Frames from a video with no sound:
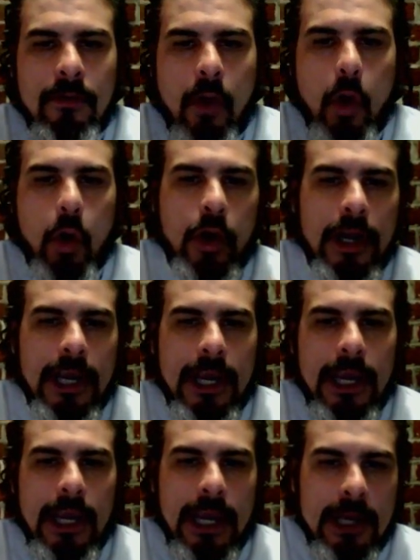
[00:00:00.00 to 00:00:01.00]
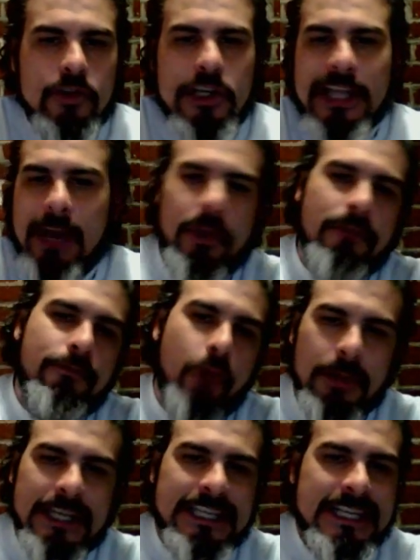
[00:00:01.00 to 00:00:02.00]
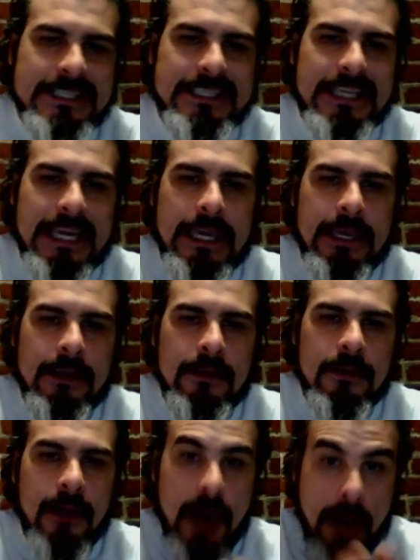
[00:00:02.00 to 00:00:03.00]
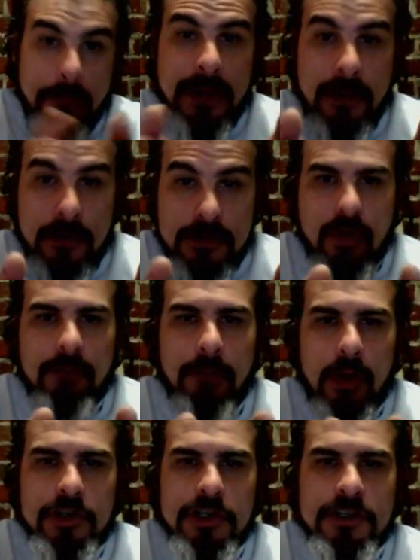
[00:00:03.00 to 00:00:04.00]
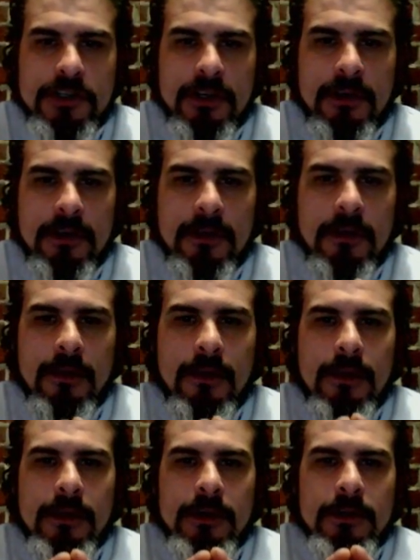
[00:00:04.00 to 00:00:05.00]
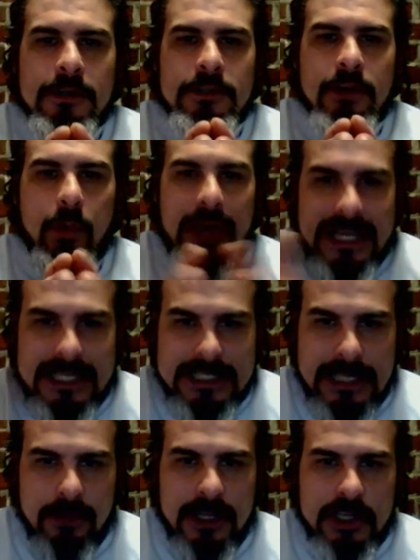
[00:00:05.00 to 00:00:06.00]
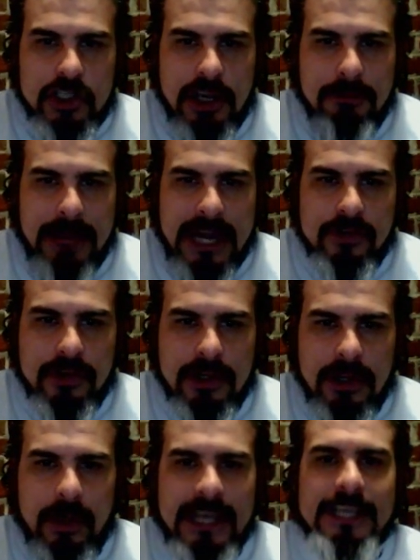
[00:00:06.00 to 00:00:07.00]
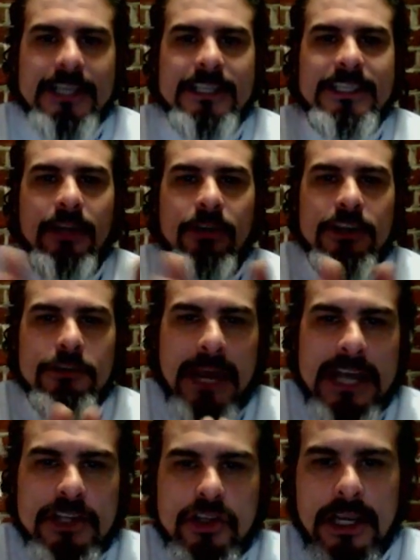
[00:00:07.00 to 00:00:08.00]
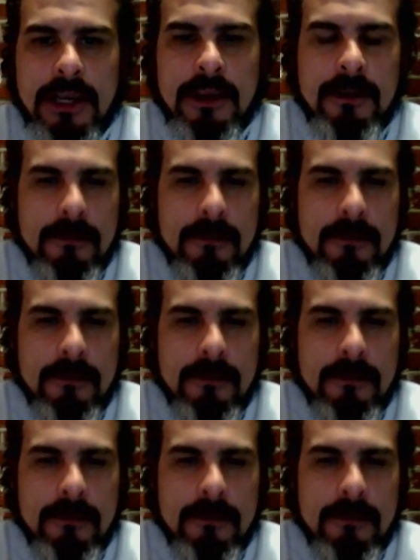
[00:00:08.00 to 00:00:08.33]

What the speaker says: or energy that we formerly didn't see appears or emerges. So we can consider this geometrically. We can consider it spatially.